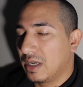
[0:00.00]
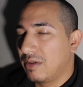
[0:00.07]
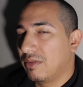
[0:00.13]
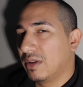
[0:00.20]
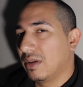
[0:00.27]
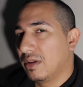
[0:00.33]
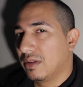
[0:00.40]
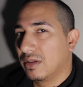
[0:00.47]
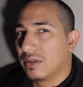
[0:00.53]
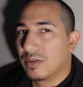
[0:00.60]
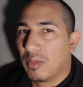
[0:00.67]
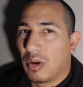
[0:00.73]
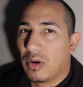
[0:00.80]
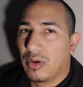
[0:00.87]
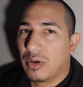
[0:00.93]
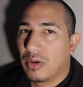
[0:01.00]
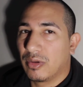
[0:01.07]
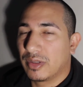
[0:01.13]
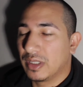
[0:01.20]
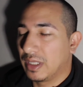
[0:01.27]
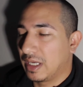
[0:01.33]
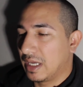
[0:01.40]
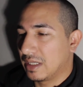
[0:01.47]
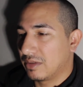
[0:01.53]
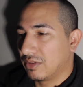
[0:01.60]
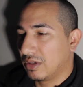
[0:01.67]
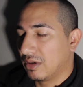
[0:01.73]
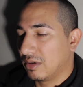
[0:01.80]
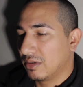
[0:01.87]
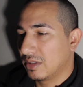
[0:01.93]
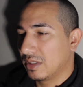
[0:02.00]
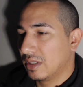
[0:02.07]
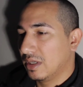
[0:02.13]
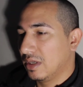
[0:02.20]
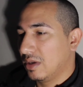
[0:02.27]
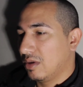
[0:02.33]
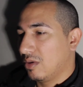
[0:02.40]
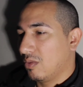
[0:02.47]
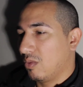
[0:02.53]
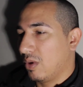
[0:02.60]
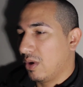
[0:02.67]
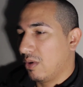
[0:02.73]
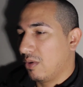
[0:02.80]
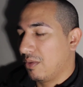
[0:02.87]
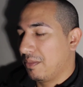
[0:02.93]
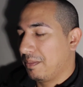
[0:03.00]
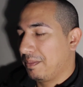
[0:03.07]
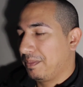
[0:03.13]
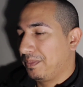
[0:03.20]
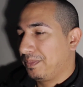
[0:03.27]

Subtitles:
and even the smaller adults, in the case of adults, will